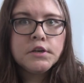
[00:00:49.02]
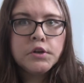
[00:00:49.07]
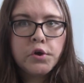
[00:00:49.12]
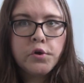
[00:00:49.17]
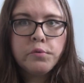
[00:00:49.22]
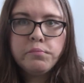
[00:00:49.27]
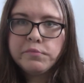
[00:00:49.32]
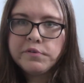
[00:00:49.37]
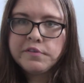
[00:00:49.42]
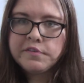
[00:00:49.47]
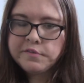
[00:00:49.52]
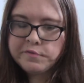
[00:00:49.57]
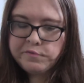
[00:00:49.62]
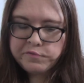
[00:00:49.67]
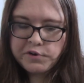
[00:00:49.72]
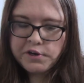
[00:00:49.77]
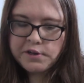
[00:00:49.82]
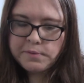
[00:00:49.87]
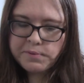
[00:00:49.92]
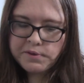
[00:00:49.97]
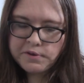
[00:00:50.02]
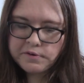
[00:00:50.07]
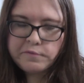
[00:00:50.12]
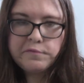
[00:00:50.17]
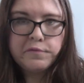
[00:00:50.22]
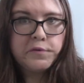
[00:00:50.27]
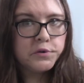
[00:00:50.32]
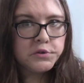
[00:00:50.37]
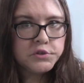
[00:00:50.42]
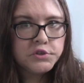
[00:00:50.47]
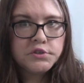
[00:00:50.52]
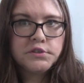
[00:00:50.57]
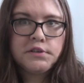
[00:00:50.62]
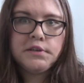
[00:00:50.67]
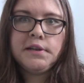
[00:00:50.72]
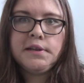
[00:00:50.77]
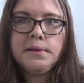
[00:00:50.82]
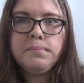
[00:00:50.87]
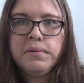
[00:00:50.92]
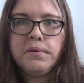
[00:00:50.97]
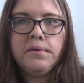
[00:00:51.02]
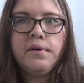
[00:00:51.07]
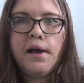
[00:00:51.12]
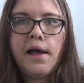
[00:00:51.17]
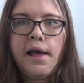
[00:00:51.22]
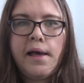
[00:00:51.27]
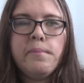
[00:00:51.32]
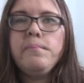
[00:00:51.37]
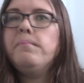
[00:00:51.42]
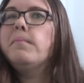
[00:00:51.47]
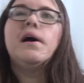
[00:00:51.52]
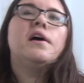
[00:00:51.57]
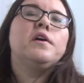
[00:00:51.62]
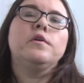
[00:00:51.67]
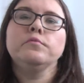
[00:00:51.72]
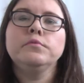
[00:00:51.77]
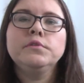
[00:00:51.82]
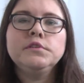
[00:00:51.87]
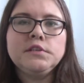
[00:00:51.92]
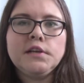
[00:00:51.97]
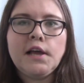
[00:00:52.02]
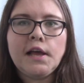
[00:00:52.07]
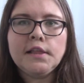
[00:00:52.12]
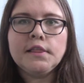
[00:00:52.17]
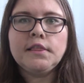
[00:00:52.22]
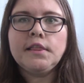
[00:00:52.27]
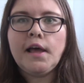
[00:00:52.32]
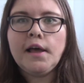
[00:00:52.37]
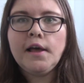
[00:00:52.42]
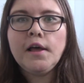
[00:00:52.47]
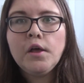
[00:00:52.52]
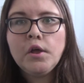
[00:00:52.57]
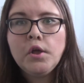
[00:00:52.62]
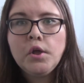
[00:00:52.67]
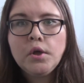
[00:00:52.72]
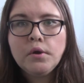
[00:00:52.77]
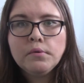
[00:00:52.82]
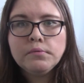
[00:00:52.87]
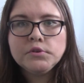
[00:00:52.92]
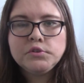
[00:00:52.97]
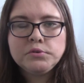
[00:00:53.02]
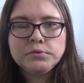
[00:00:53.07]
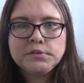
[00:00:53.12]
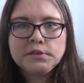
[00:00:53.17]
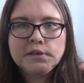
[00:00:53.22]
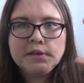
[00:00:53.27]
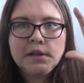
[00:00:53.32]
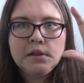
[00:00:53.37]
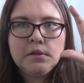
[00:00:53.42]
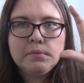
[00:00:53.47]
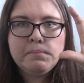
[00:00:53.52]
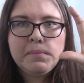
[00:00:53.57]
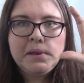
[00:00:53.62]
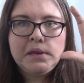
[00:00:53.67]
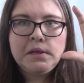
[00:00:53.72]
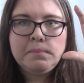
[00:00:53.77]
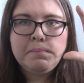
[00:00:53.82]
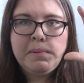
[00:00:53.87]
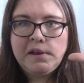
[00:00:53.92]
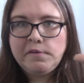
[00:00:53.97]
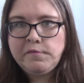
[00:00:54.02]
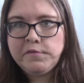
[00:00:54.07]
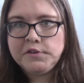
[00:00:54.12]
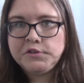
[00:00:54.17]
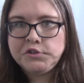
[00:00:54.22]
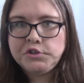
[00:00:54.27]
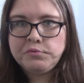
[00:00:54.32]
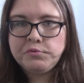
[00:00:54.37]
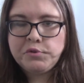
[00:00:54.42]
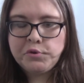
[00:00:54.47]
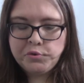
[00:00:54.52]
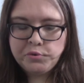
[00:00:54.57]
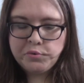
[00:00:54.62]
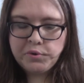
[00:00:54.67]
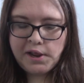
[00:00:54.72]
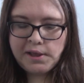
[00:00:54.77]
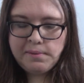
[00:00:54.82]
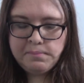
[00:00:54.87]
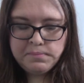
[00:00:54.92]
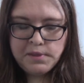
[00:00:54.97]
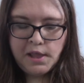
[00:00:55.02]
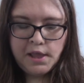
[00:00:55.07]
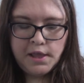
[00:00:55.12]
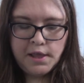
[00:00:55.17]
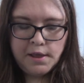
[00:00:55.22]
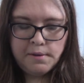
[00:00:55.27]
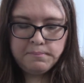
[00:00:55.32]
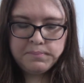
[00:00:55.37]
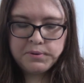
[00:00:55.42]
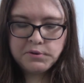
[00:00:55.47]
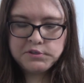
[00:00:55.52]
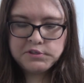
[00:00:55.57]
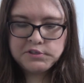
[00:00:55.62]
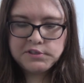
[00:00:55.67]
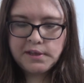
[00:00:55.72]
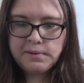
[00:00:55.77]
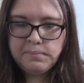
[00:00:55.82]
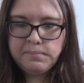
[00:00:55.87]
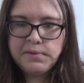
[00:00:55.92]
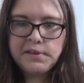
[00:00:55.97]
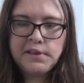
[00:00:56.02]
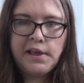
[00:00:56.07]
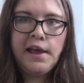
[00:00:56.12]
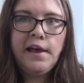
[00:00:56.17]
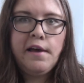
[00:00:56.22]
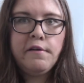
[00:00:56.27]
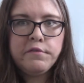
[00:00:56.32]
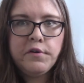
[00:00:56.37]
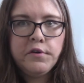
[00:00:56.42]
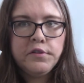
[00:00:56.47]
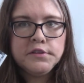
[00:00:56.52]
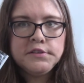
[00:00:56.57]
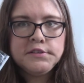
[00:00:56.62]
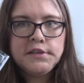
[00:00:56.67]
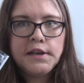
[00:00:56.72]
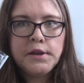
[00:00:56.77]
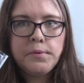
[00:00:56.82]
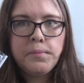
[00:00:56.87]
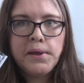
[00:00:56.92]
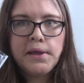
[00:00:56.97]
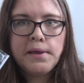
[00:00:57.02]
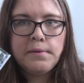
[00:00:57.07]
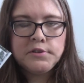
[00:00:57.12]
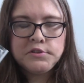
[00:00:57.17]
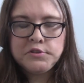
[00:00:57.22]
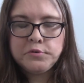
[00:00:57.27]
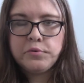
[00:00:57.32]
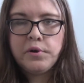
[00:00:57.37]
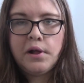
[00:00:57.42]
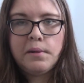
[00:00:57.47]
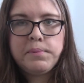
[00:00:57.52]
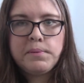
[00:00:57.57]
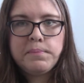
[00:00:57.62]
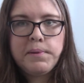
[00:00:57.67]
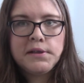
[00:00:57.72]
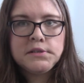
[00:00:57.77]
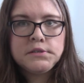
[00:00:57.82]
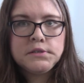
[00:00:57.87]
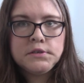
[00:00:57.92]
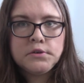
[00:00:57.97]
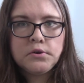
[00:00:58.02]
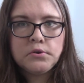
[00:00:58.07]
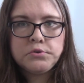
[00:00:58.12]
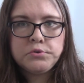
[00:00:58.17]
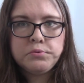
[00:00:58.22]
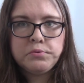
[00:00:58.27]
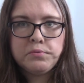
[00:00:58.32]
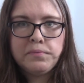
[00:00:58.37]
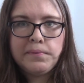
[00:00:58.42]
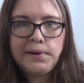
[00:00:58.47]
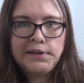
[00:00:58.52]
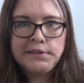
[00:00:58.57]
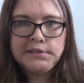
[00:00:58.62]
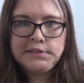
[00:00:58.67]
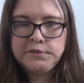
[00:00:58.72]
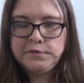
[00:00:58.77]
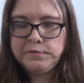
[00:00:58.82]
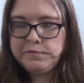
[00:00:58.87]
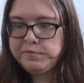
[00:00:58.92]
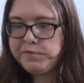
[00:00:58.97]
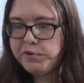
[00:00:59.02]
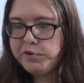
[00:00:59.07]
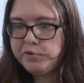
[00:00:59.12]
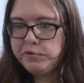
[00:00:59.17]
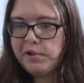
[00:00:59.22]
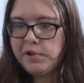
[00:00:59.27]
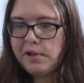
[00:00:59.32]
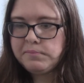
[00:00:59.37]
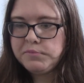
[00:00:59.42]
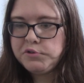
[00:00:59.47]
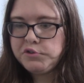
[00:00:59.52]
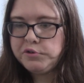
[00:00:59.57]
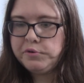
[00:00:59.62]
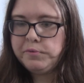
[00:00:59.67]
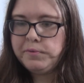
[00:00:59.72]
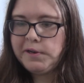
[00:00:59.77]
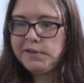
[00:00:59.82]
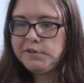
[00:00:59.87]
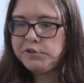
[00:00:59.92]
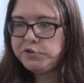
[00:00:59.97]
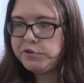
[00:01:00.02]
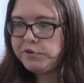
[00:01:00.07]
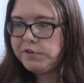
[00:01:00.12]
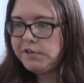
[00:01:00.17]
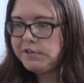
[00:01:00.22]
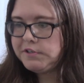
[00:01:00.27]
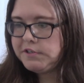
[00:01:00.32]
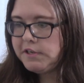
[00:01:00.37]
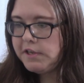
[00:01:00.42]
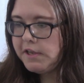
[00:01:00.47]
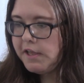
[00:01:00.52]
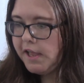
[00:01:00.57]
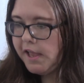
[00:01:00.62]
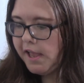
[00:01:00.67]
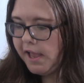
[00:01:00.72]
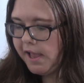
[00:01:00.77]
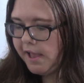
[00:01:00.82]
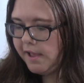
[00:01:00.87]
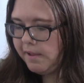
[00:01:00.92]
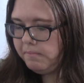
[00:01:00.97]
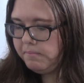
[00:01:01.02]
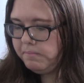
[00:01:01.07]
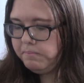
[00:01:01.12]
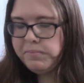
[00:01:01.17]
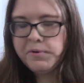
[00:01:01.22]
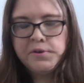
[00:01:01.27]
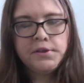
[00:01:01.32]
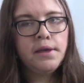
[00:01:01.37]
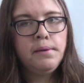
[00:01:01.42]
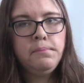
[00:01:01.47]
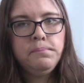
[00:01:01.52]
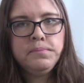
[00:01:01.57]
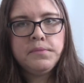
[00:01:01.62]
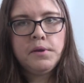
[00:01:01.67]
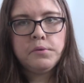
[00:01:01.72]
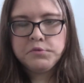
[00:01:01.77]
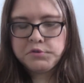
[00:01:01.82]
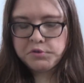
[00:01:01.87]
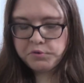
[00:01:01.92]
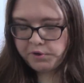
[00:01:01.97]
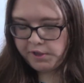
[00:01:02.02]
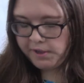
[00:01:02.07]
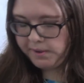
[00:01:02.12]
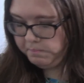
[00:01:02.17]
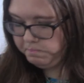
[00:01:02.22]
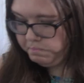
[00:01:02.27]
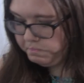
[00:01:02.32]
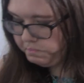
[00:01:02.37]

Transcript: come with the freebie, unfortunately, but I already had that, which was a little mini benefit due to the hula. But yeah, I've got this anyway, so I'll be passing it on to a relative who I'm sure will enjoy it. But yeah, that was okay.